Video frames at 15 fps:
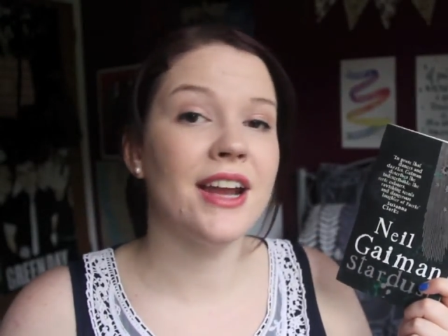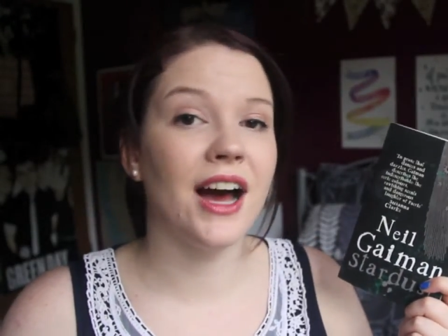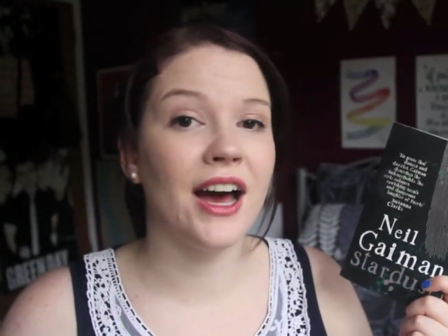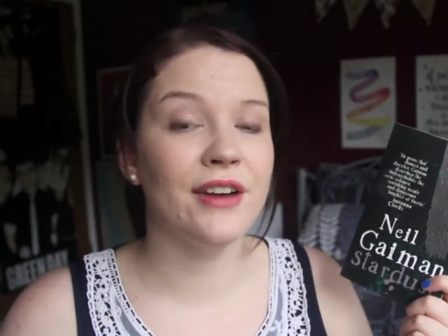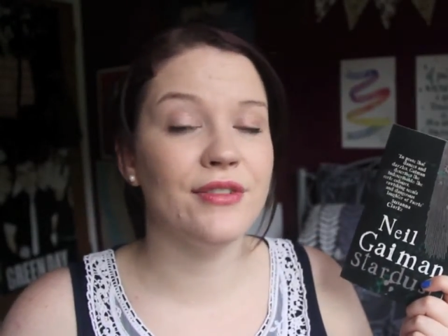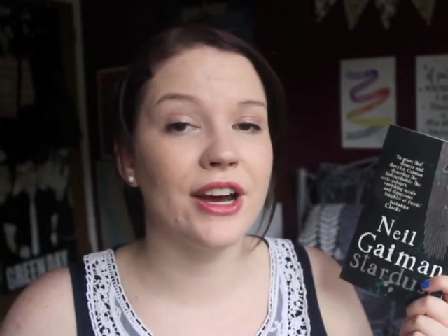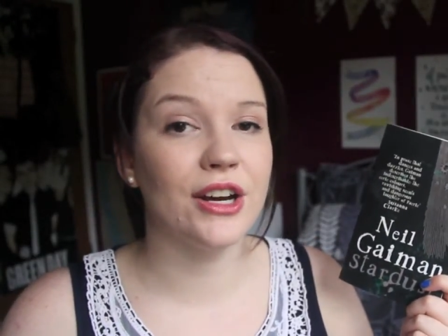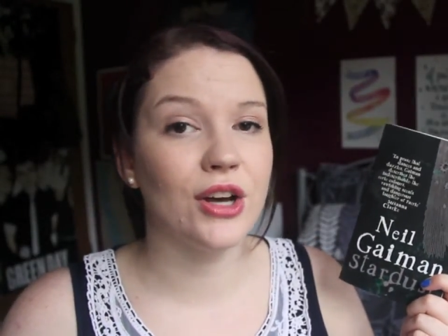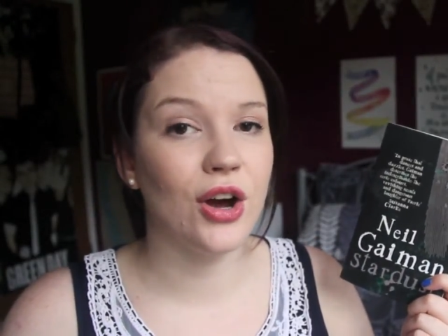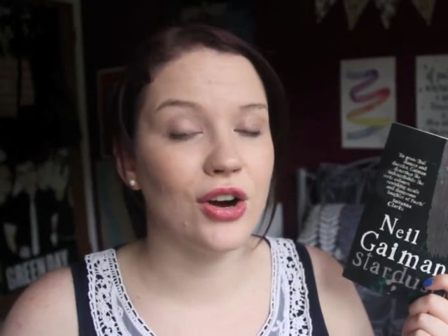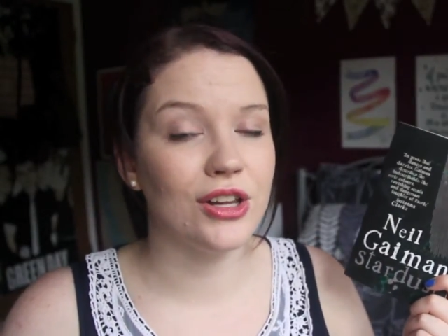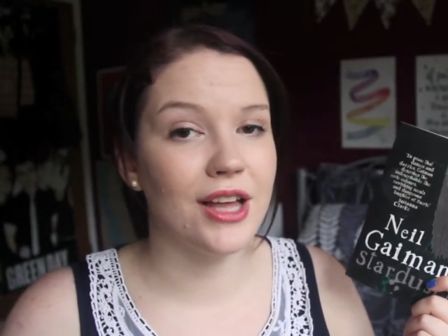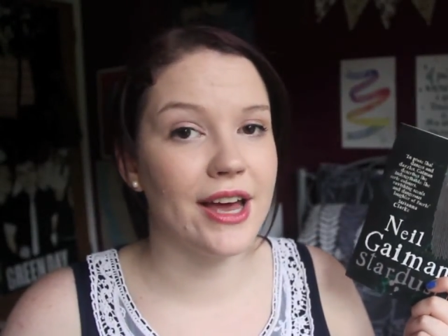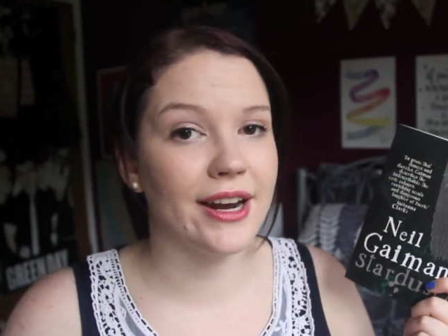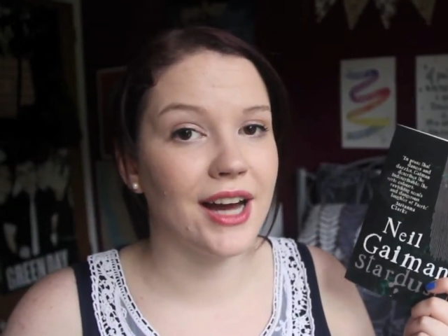I read
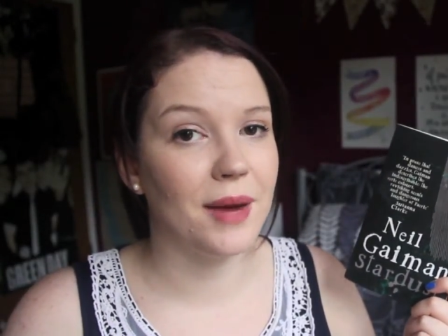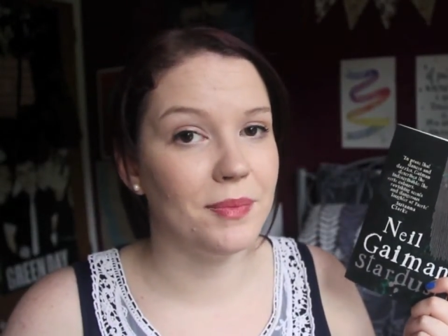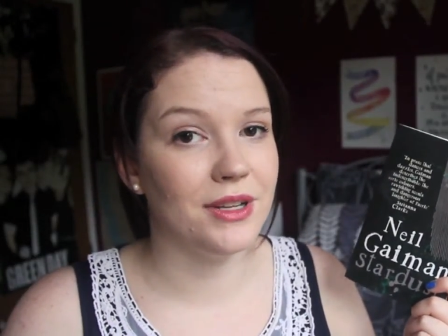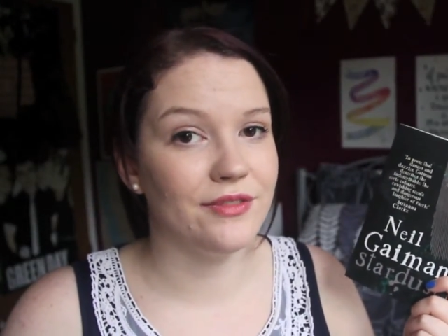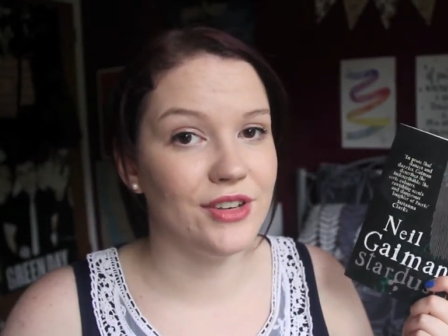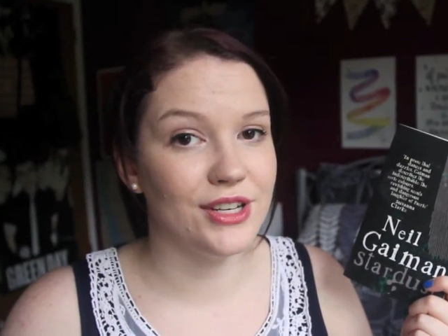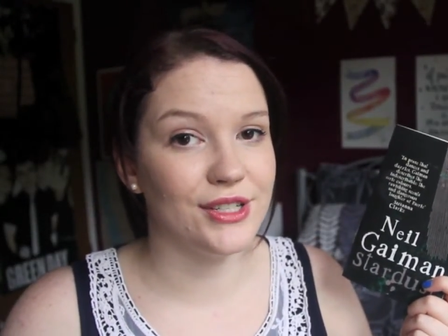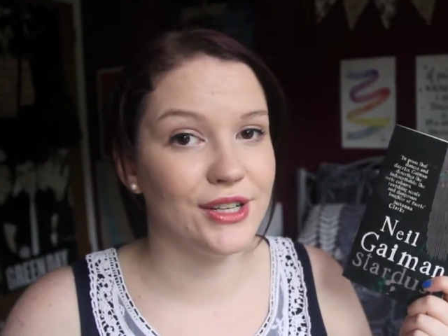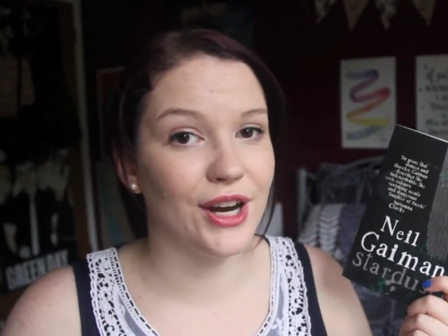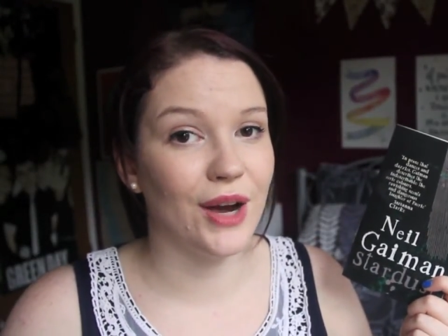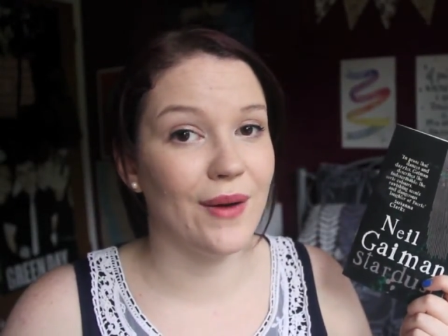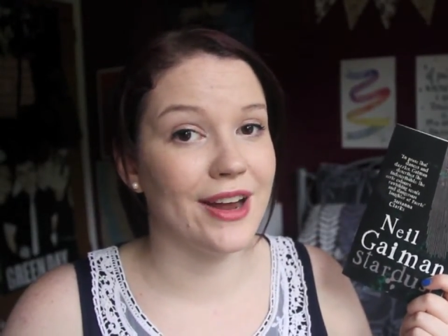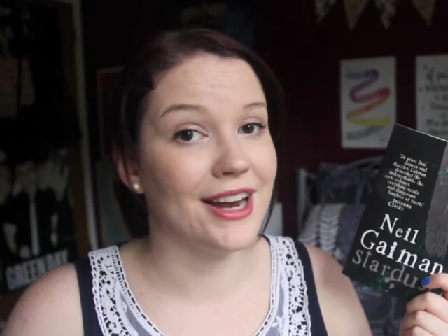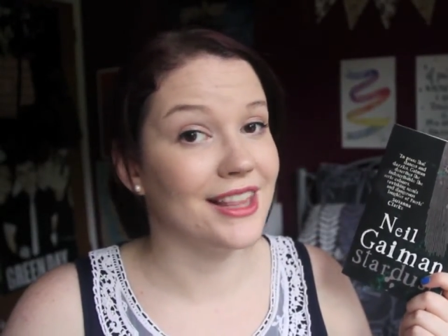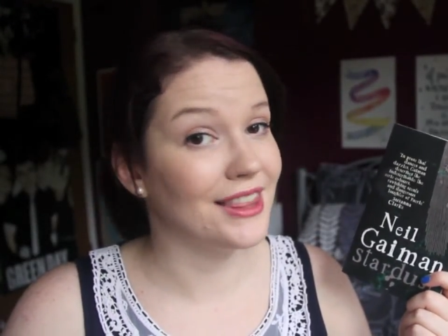Coraline a couple of years ago
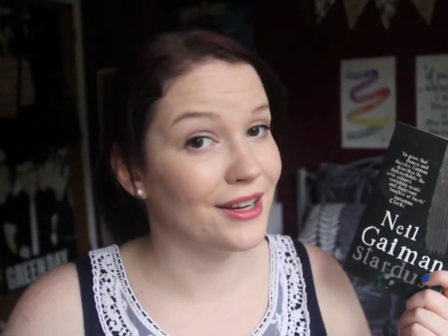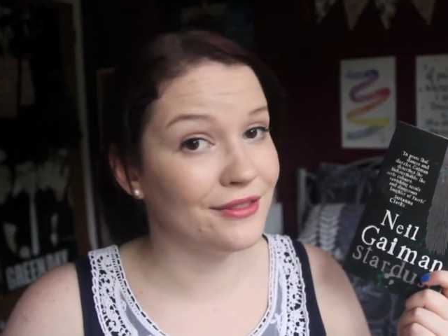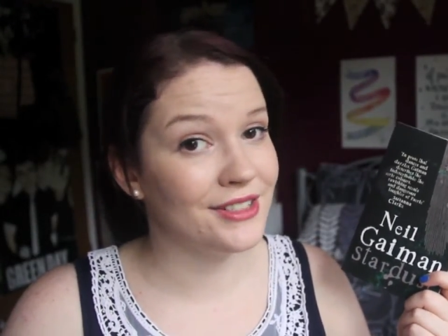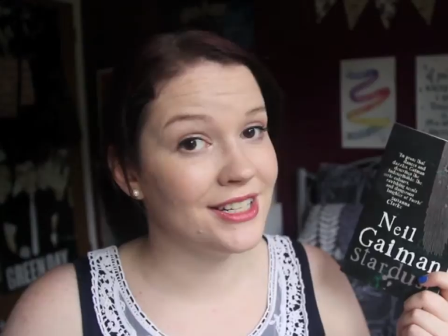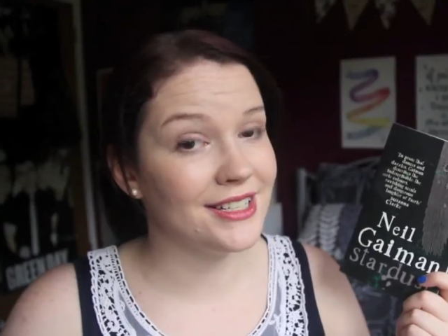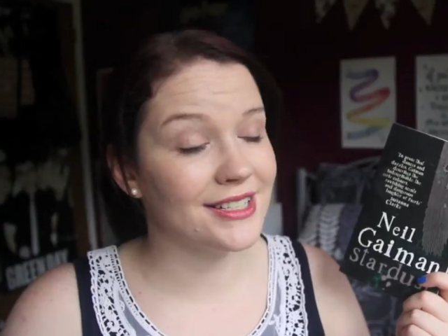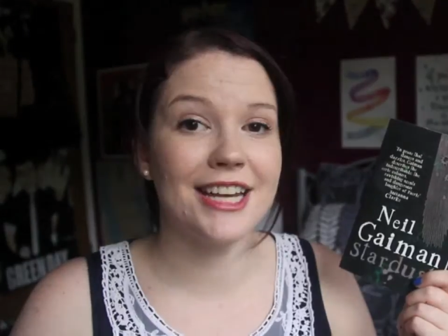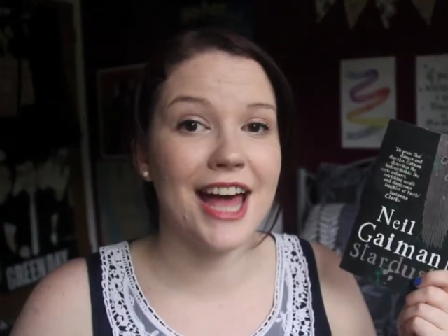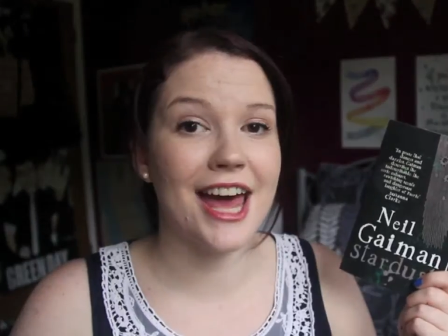and I loved it,